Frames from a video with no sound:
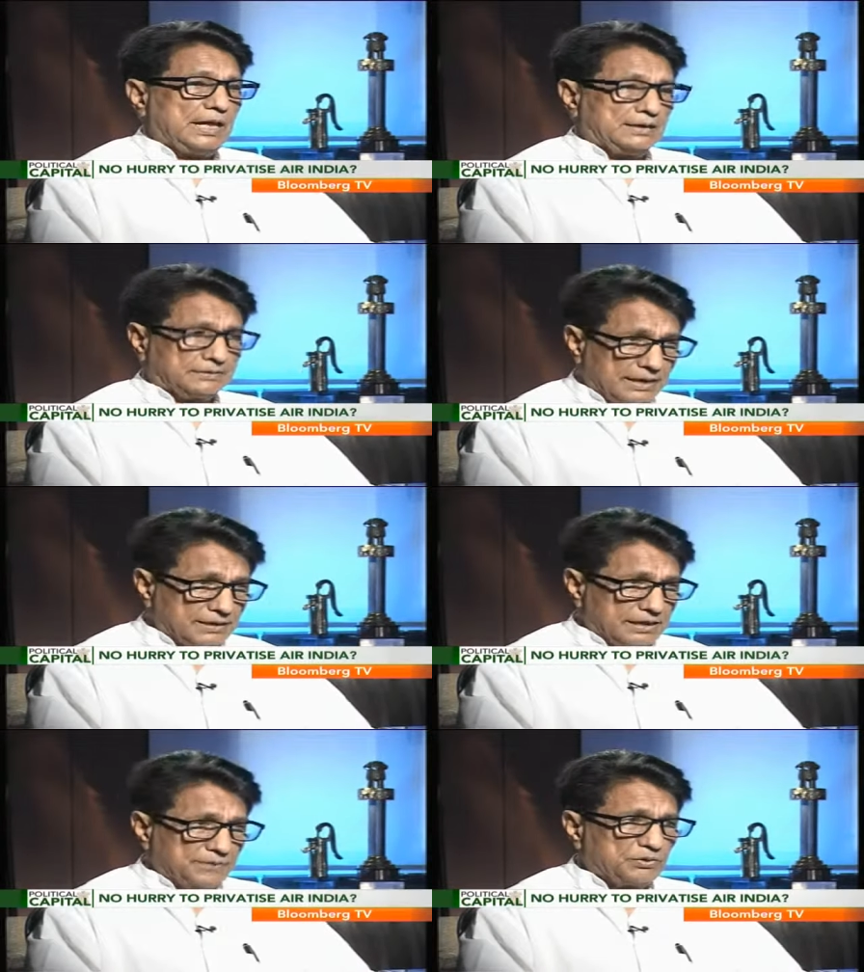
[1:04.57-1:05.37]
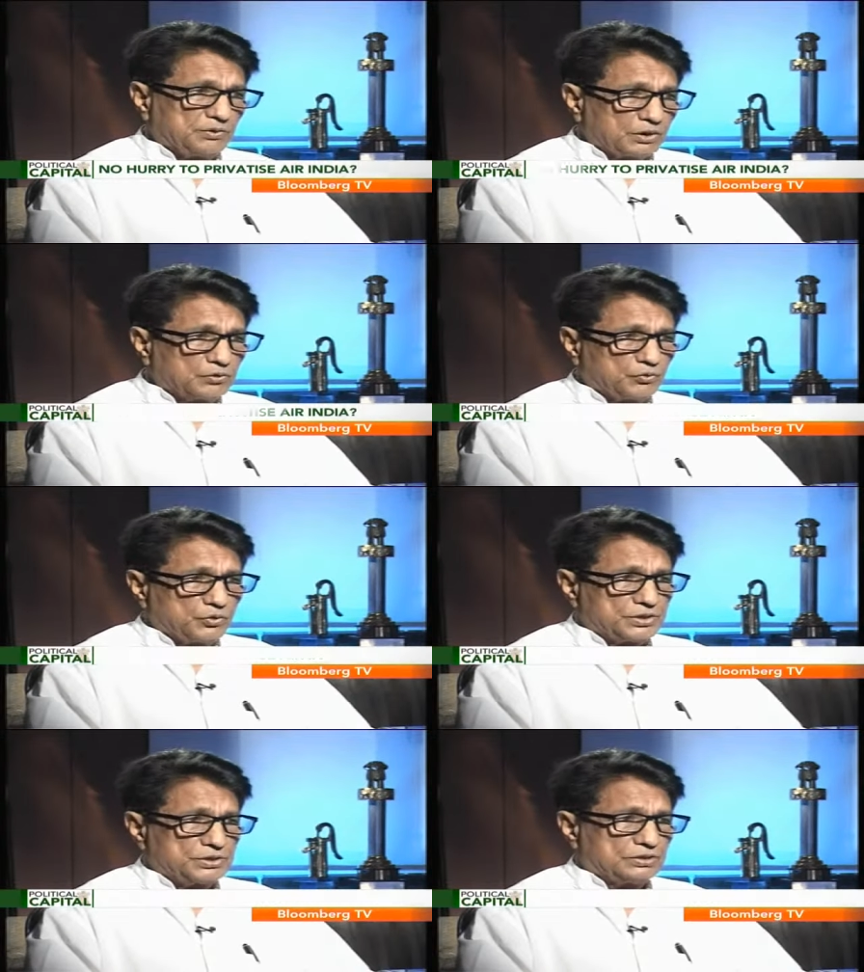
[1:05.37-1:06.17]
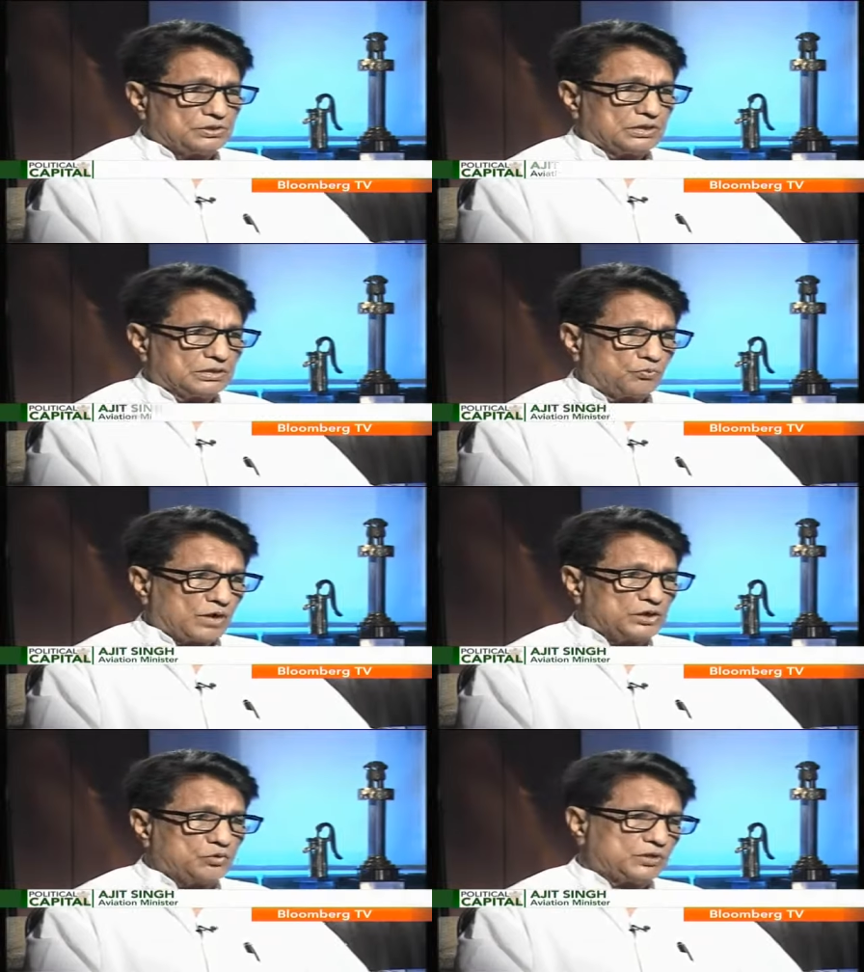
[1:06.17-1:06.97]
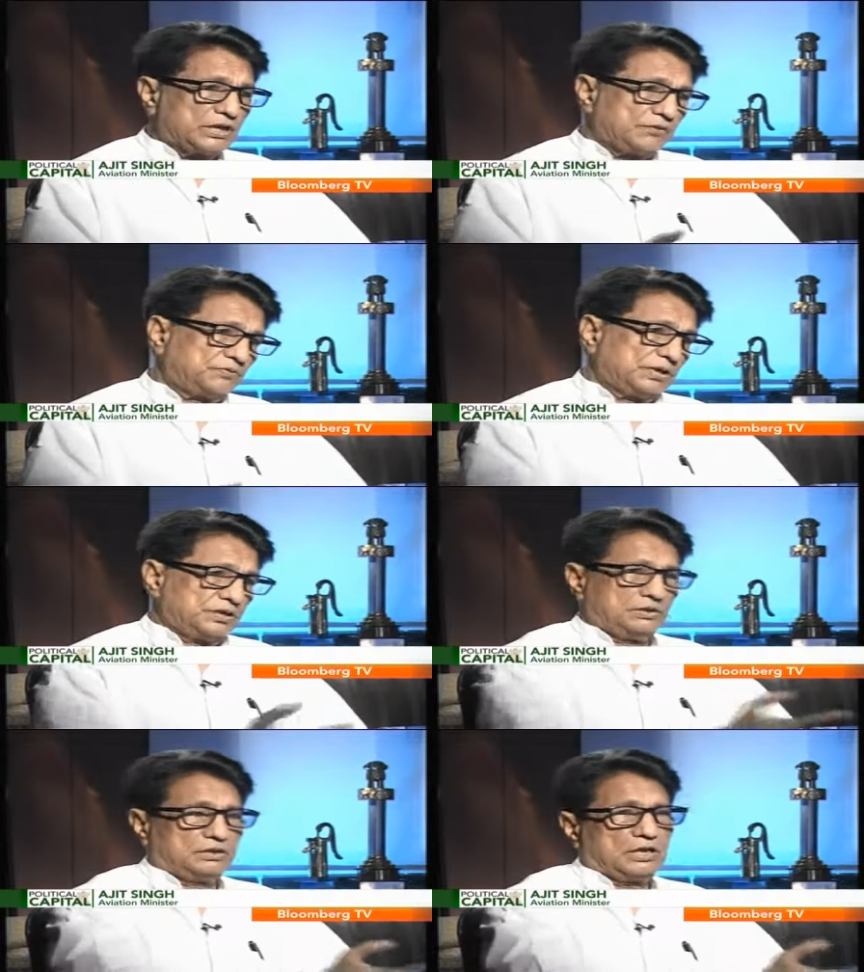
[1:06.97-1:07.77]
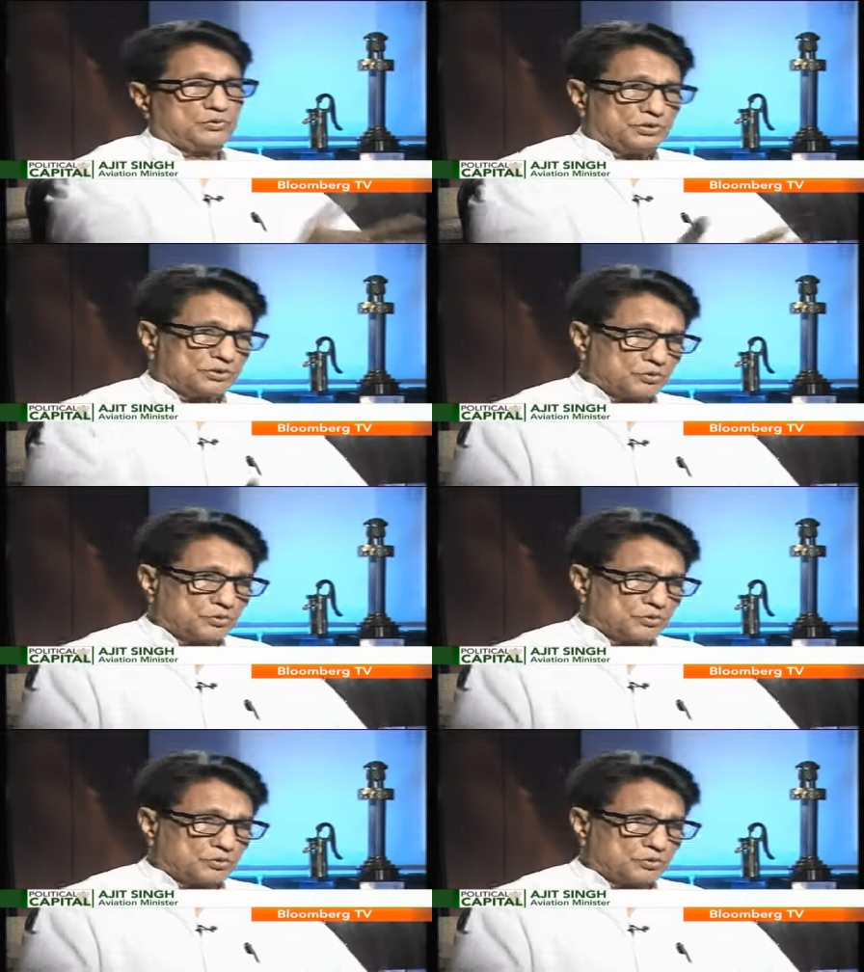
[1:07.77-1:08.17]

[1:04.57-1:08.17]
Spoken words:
at that time there were a lot of questions that why do we give 30,000